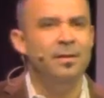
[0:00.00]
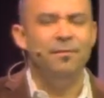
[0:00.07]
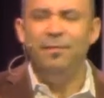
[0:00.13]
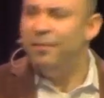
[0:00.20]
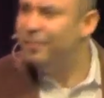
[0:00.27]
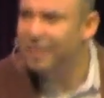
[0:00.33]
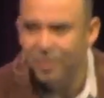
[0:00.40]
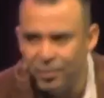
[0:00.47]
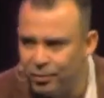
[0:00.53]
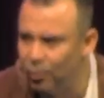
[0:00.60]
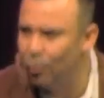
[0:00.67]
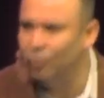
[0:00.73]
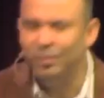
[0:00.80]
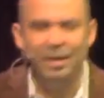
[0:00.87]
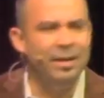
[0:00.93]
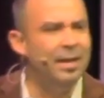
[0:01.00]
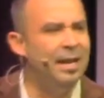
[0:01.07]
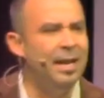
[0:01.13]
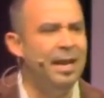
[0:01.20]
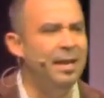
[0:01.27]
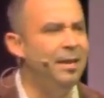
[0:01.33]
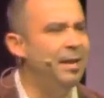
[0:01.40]
50 years old, and, and,
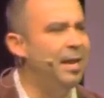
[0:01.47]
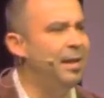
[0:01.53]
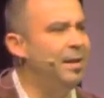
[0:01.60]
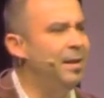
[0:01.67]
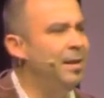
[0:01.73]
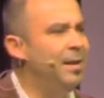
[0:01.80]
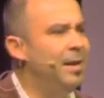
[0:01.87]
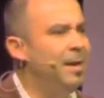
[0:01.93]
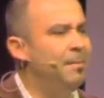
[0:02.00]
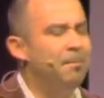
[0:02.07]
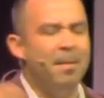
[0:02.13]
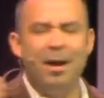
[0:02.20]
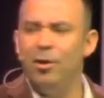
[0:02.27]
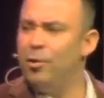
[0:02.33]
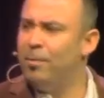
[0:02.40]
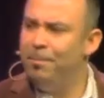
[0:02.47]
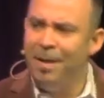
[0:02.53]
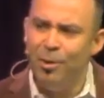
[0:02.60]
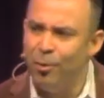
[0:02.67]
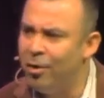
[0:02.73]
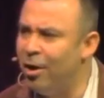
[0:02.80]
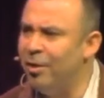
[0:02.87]
and, and
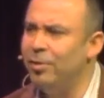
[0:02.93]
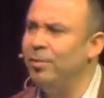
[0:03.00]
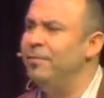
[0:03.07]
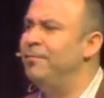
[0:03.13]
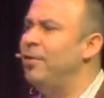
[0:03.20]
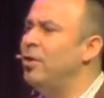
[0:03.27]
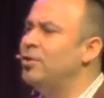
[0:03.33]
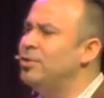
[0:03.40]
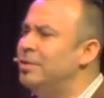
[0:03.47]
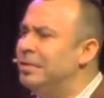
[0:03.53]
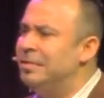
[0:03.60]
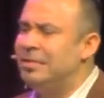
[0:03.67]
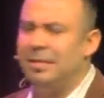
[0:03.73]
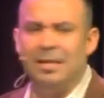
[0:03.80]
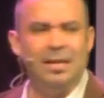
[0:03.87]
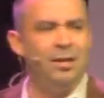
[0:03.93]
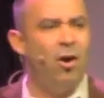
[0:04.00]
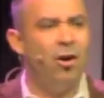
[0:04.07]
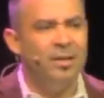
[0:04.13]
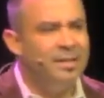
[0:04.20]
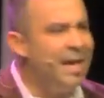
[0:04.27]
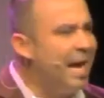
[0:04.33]
myocardial infarctions and, and
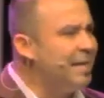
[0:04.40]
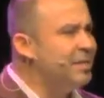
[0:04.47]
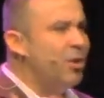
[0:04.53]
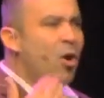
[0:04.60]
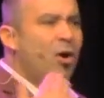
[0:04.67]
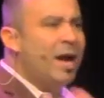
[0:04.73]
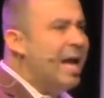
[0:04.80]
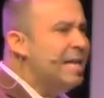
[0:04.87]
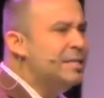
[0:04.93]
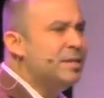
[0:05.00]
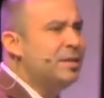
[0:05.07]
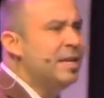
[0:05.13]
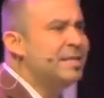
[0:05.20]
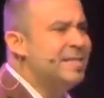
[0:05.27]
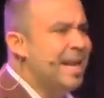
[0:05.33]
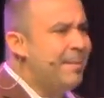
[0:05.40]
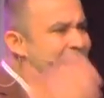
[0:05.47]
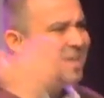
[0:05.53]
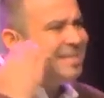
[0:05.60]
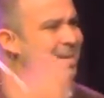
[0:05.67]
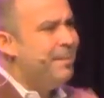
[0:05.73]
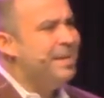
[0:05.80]
heart attacks and all kinds of things. And I'm
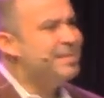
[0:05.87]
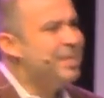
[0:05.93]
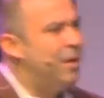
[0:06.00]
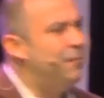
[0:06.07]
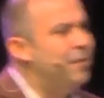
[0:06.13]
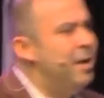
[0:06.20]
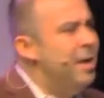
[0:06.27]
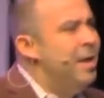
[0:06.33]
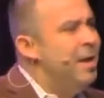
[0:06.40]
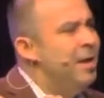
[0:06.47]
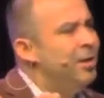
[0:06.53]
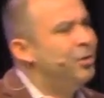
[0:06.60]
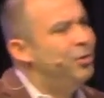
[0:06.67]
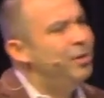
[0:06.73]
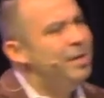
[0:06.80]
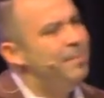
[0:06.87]
asking myself, could